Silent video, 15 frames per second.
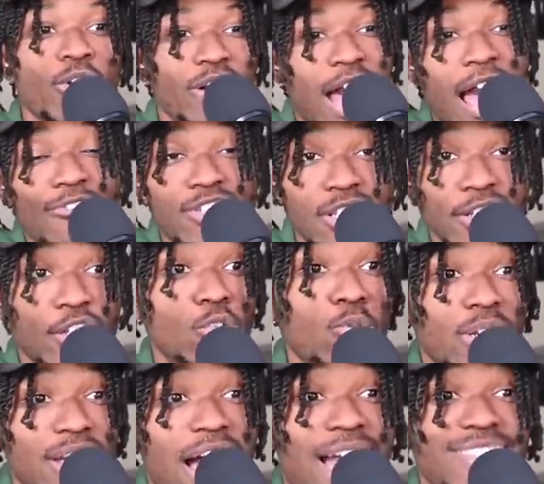And obviously Luka
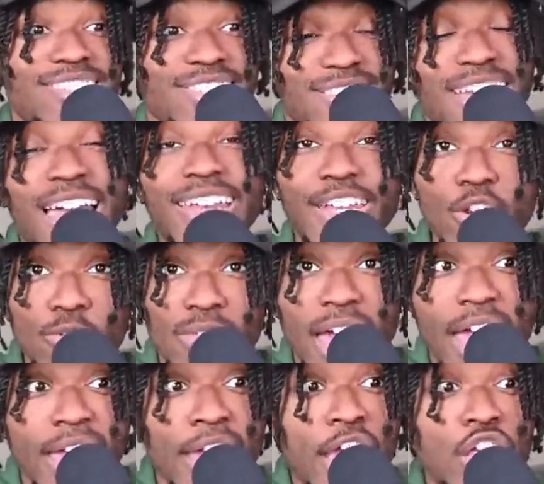Doncic is not near
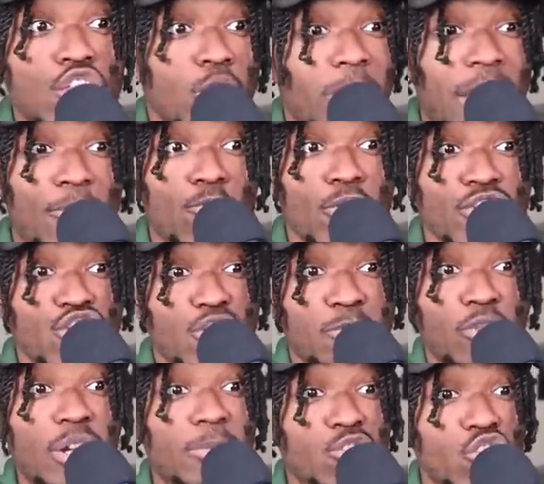that, so maybe we're just
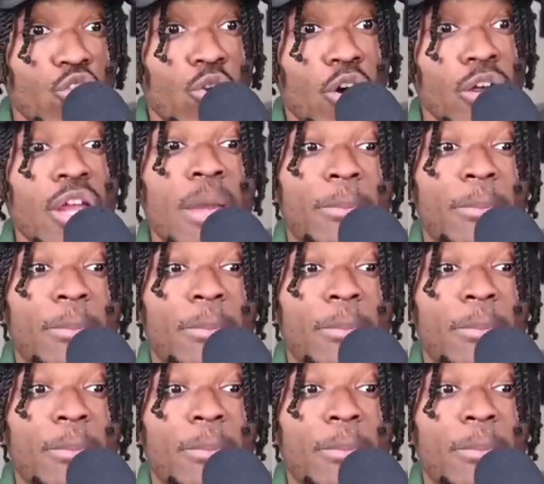premature.